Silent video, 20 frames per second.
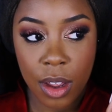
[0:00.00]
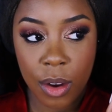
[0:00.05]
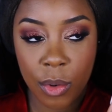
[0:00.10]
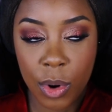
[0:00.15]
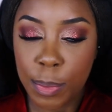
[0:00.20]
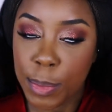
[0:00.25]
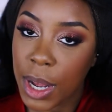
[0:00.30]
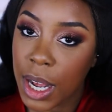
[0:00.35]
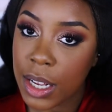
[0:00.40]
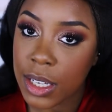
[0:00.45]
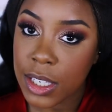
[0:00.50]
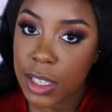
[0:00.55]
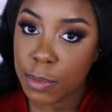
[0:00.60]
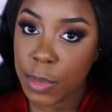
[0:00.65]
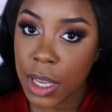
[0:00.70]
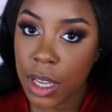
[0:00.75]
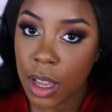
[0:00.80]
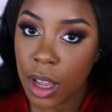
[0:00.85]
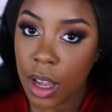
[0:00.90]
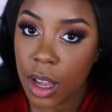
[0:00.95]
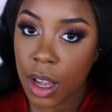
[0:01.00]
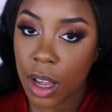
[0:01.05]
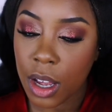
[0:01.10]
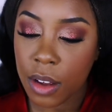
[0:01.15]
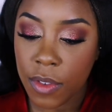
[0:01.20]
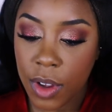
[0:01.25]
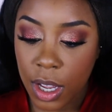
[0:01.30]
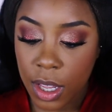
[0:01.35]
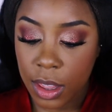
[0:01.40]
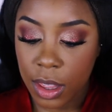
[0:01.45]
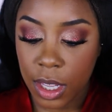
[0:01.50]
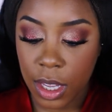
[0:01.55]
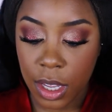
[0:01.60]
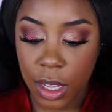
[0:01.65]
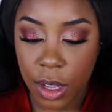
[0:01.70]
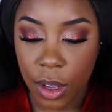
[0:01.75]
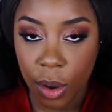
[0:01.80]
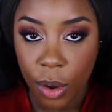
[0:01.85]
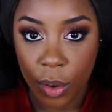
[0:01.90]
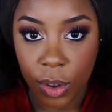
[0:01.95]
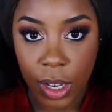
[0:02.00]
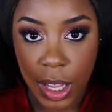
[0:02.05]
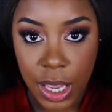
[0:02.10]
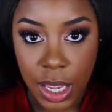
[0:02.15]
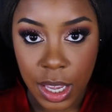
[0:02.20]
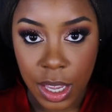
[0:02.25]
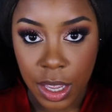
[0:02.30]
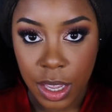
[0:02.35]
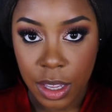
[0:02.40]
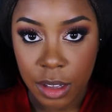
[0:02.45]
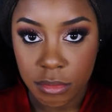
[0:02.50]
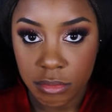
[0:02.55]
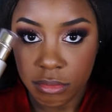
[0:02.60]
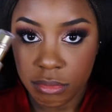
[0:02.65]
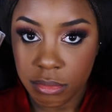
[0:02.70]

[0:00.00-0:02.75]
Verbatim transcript: reminds me of the Olay